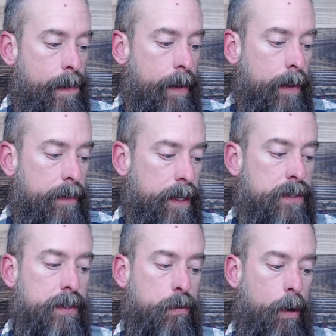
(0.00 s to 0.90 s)
This
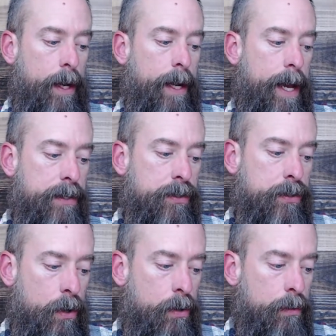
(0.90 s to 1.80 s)
is what was
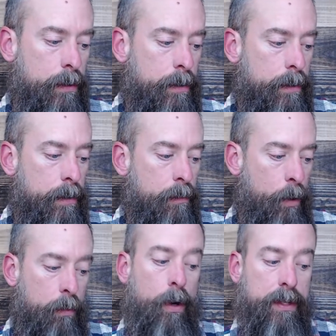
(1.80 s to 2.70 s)

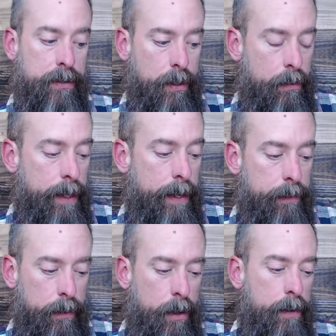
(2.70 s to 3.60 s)
sown
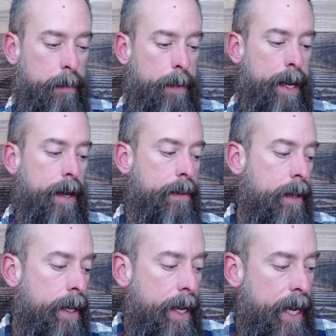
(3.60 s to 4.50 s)
along the path.
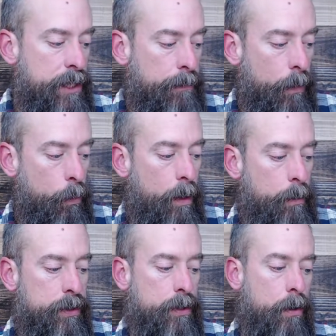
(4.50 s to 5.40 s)
As for what
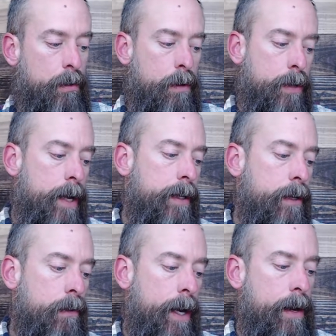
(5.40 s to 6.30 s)
was sown on rocky
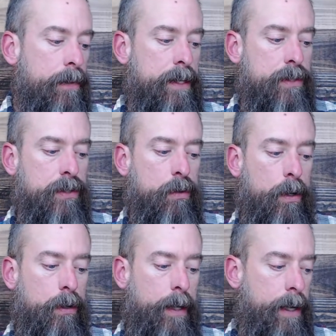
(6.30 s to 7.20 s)
ground, this is the one
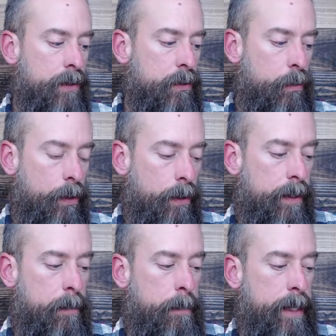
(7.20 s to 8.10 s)
who hears the word and
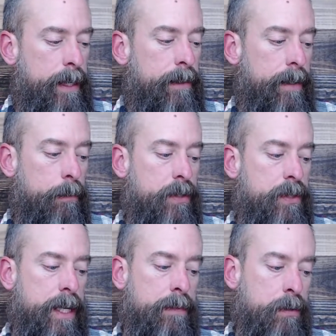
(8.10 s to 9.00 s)
immediately
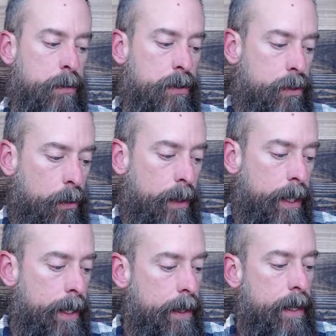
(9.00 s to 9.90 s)
receives it with
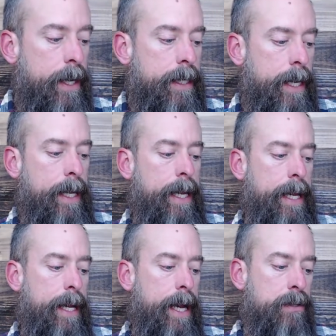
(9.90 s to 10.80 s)
joy, yet he
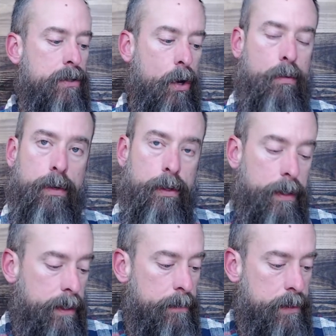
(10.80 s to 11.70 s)
has no root
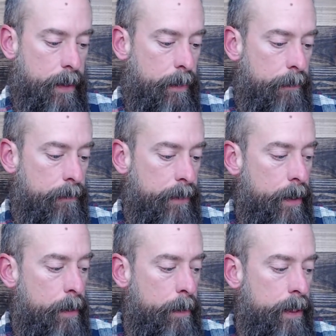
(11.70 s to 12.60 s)
in himself,
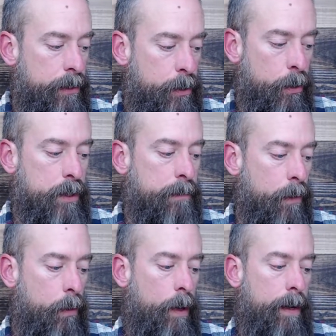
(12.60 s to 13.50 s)
but endures for
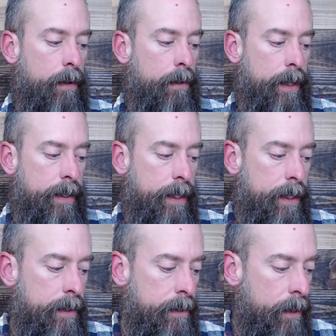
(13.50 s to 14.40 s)
a while. And
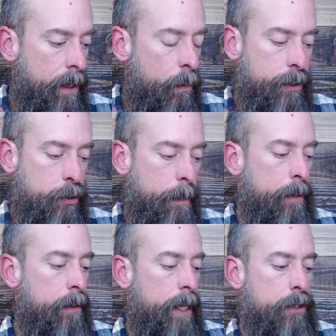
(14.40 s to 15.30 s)
then when
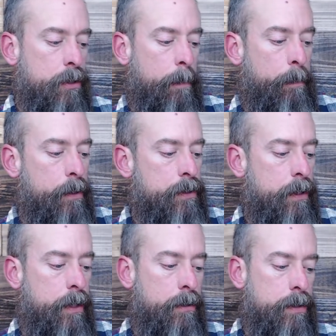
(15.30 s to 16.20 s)
tribulation or
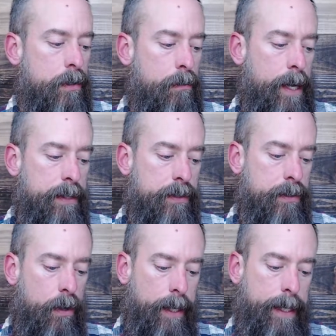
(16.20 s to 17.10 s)
persecution arises
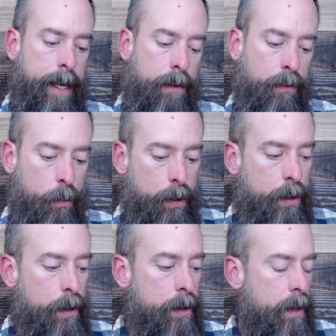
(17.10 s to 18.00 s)
on account of the
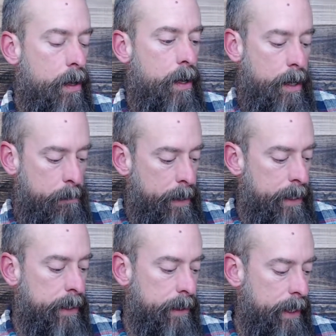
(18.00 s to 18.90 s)
word,
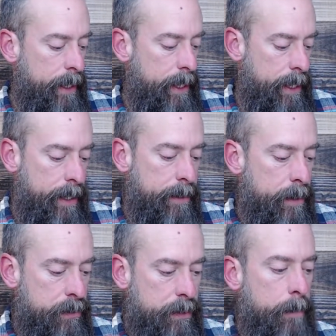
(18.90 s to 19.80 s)
immediately he does
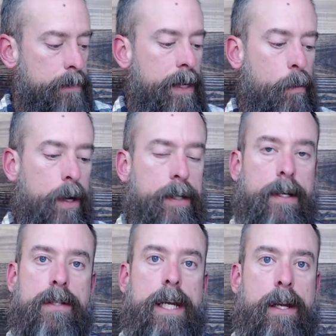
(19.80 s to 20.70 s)
something. What does
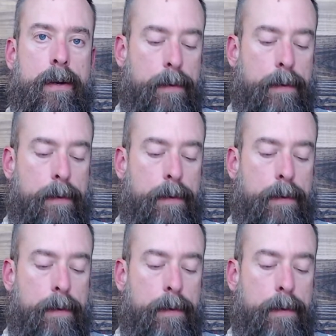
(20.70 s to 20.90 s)
he do?